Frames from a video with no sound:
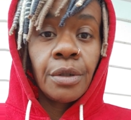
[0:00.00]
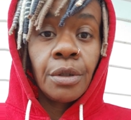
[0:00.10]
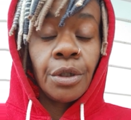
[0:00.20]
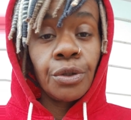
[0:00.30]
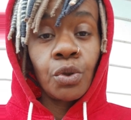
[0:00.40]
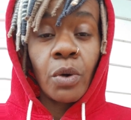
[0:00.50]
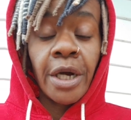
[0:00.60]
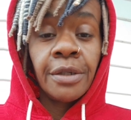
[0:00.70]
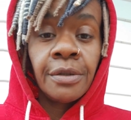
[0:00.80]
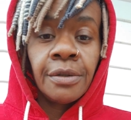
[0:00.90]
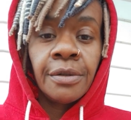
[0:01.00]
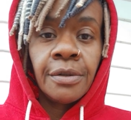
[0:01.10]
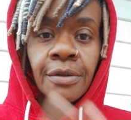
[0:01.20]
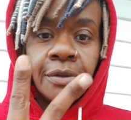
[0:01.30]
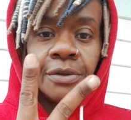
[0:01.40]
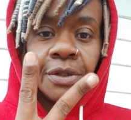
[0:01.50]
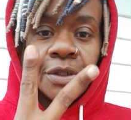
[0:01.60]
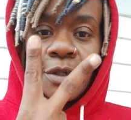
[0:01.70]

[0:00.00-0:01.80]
your twat is